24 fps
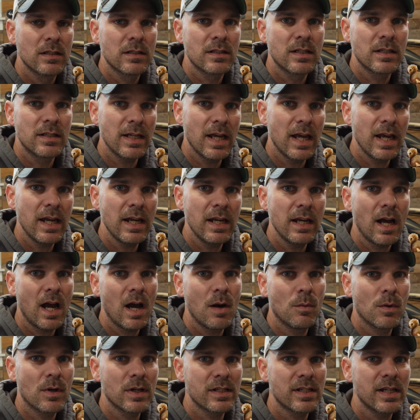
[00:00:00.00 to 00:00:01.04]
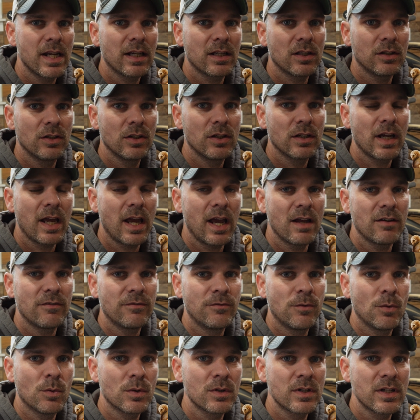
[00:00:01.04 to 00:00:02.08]
Today, I want to take a look at
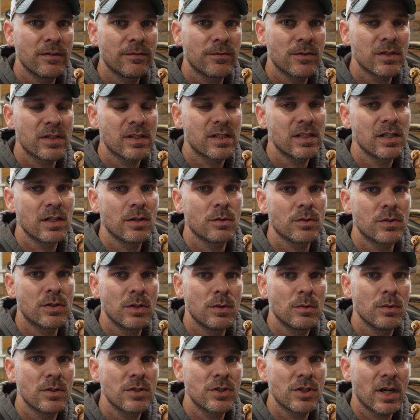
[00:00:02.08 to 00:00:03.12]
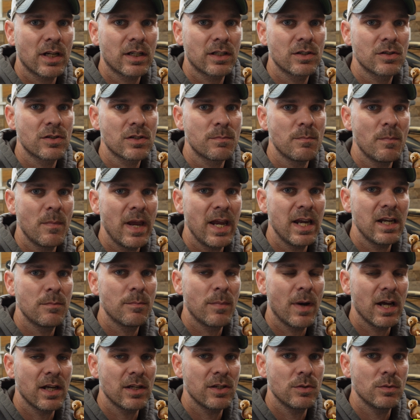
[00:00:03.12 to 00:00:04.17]
4 different CO2 injectors made
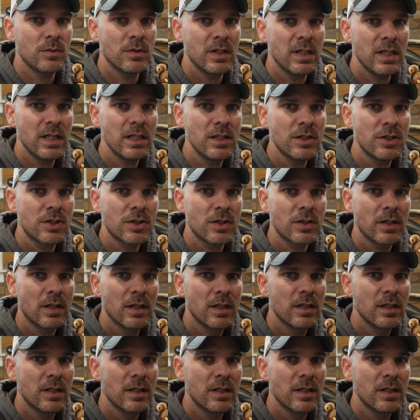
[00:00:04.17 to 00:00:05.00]
by Uniche,